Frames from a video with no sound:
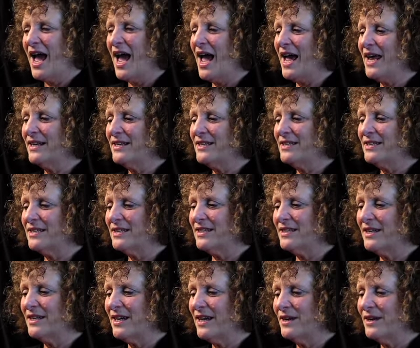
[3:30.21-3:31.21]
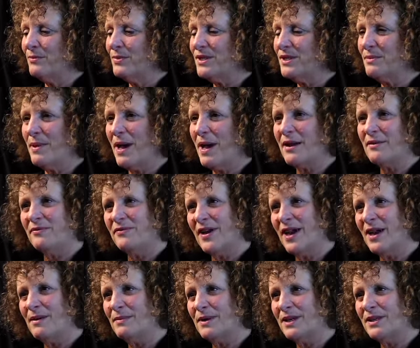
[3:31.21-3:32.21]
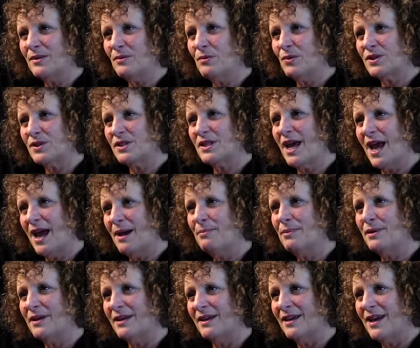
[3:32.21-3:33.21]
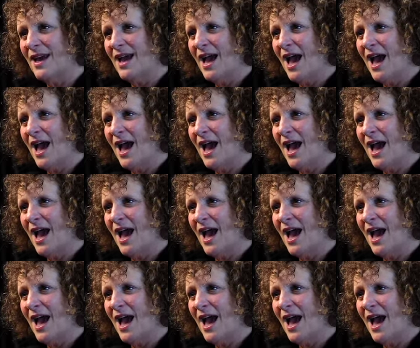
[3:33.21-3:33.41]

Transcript: And it was about a family that wasn't happy.